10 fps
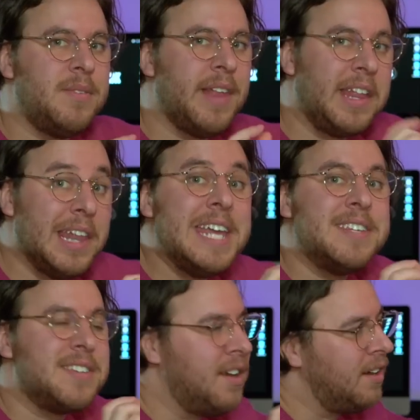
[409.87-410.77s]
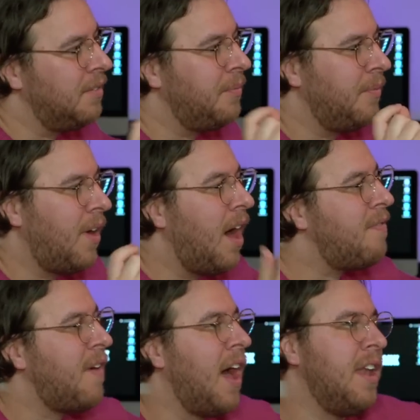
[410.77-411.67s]
Like leads are, I
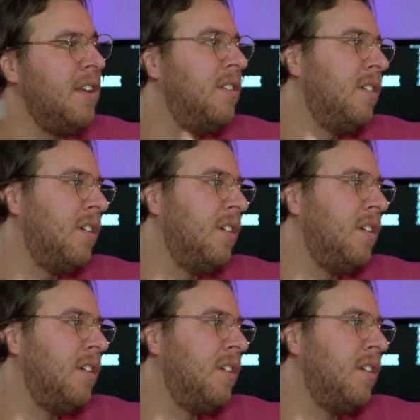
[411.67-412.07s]
find,